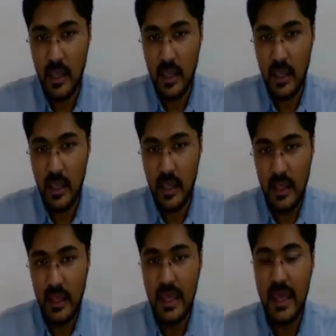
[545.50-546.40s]

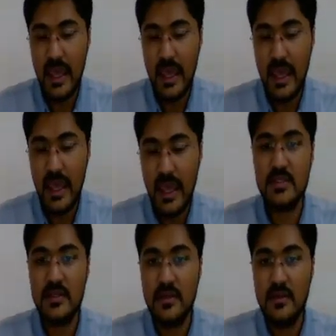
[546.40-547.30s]
atoms will
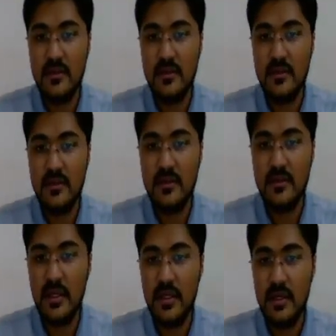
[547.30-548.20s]
be
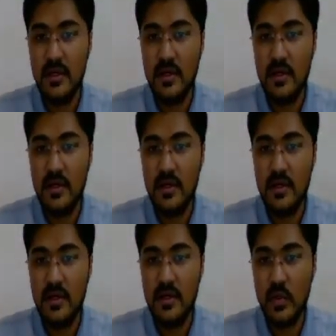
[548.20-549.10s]
2
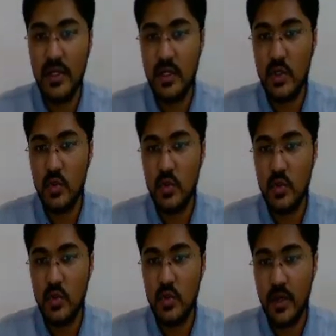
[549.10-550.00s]
into
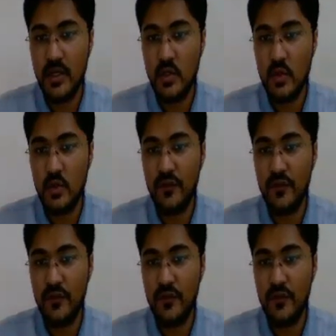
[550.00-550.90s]
0.25
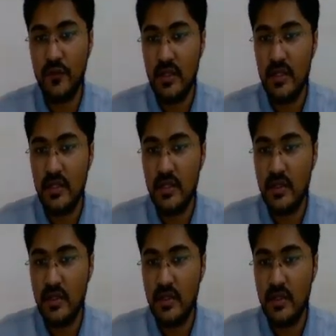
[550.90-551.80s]
into
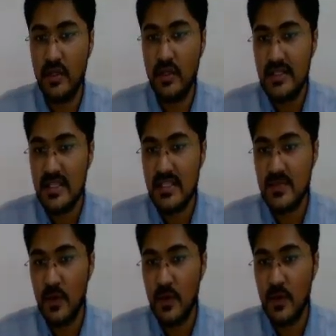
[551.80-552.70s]

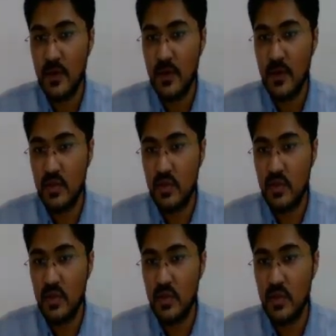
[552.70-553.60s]
6.022
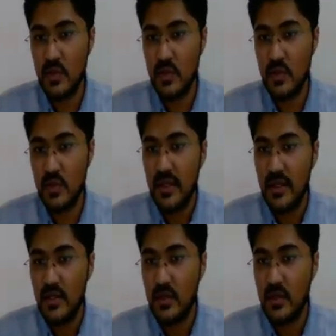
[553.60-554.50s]
into
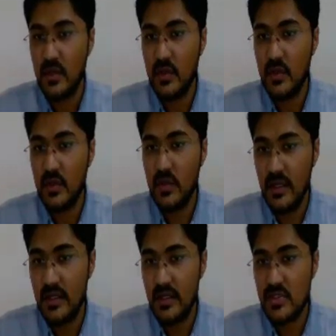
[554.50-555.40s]
10 raised to
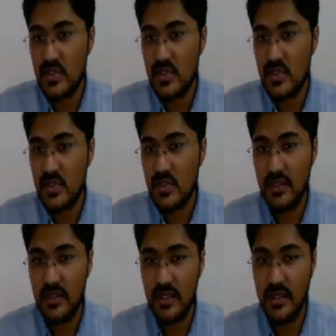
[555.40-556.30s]
23,
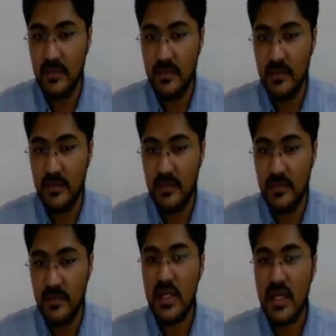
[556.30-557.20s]
which will come down
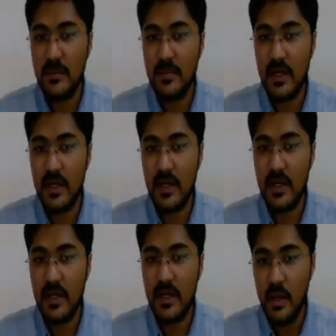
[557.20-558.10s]
to
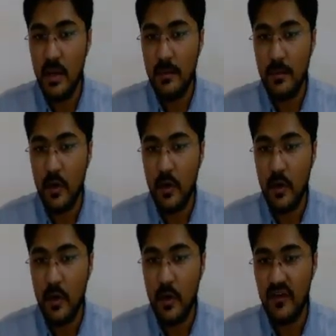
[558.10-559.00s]

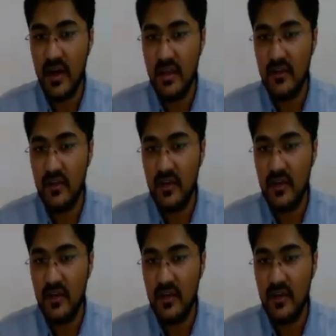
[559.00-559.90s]
0.5 into
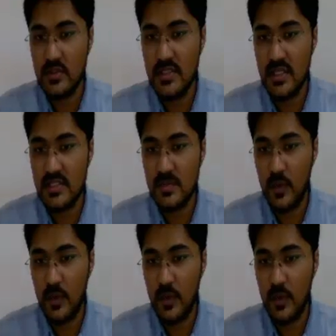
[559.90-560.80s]

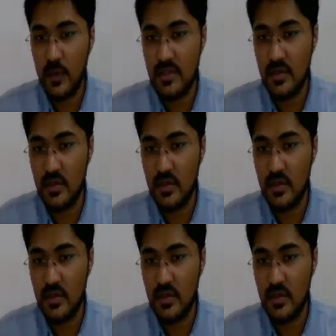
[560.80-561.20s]
6.022